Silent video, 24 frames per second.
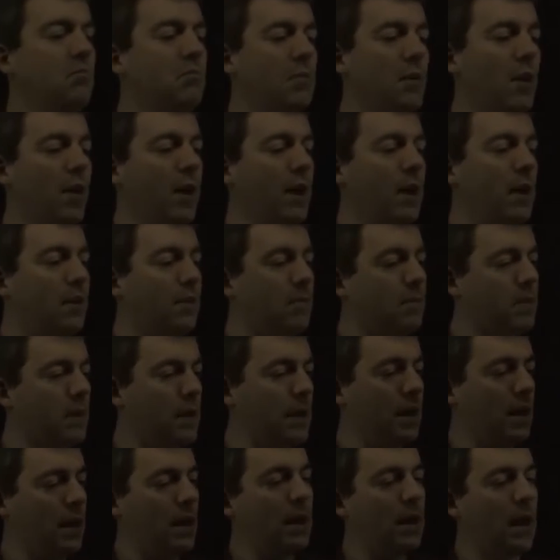All right,
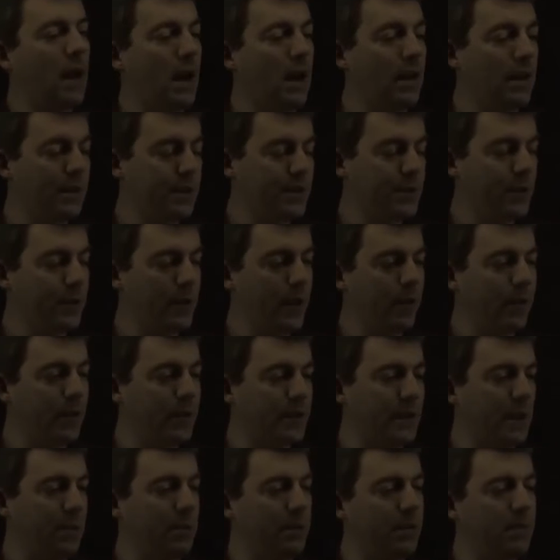let's do another
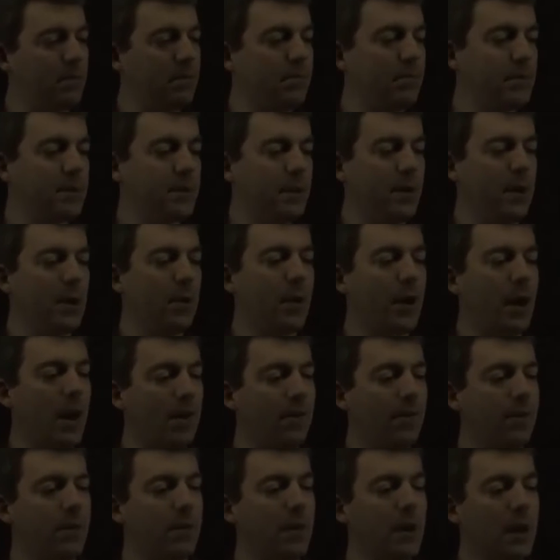example. So here we
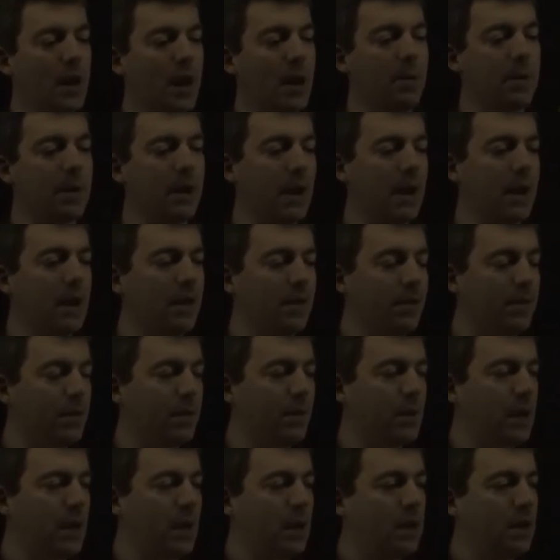have 3 comma
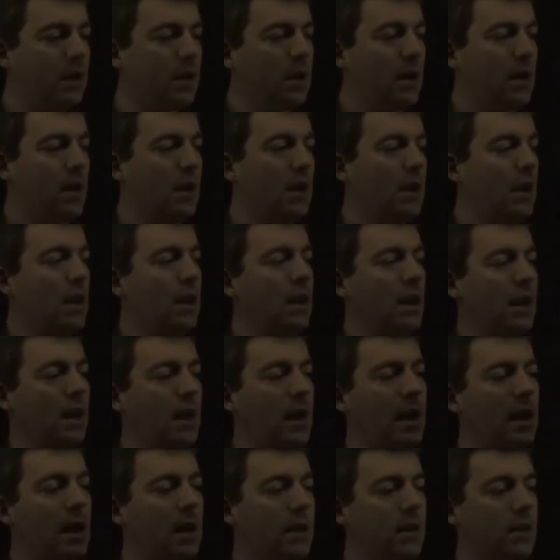-3
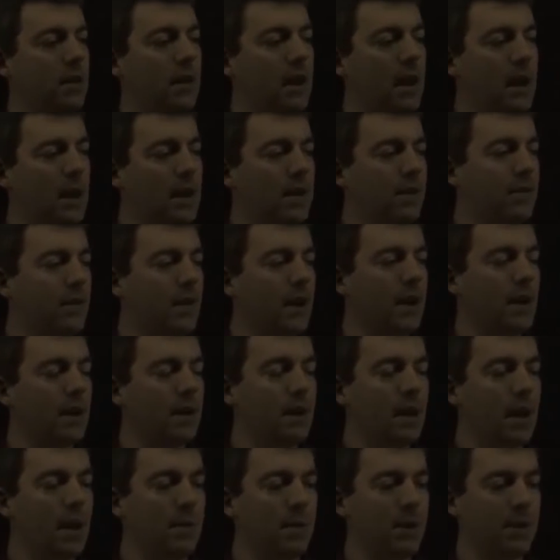and -9
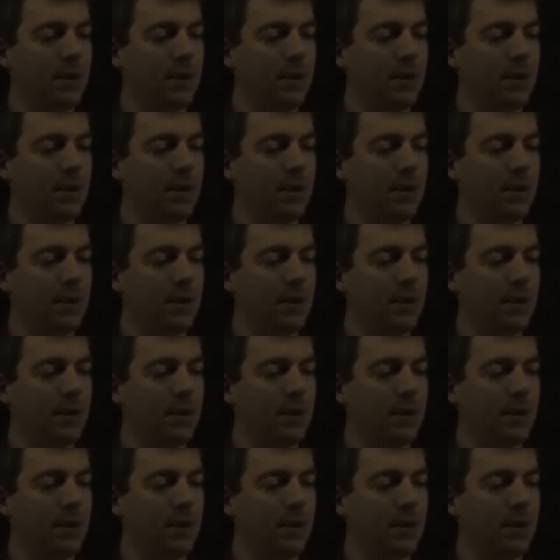comma